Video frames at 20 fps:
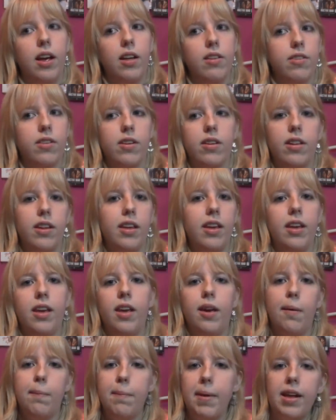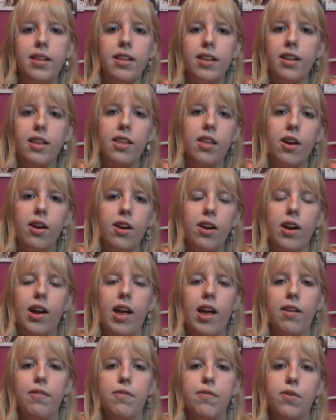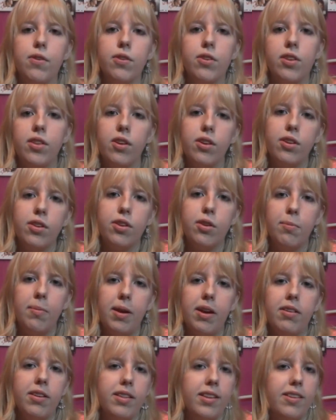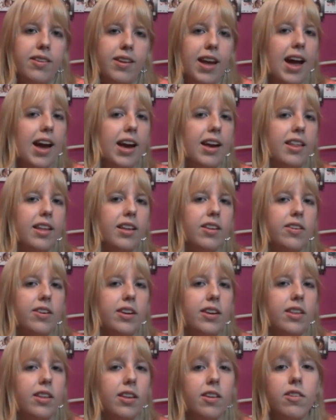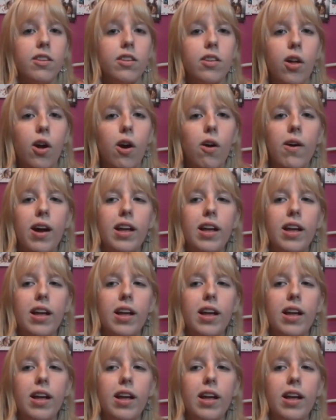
suddenly abandoning her and forcing her to marry this guy that she doesn't know